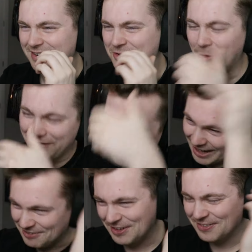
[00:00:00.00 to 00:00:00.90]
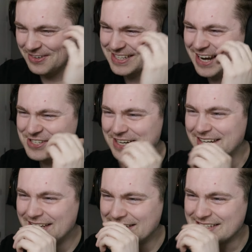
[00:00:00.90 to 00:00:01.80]
choreography rotation
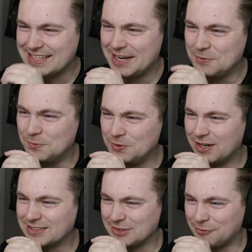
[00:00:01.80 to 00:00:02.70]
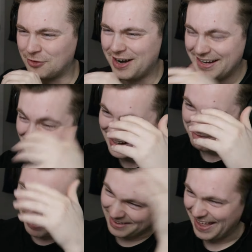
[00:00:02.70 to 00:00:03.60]
to send Wooyoung to the front
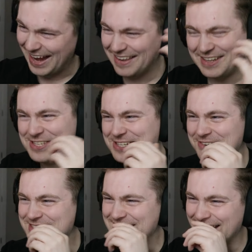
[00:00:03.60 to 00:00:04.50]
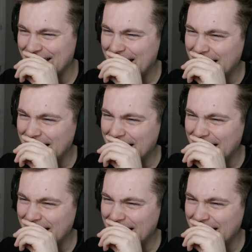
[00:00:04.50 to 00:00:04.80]
by that. That's so sick.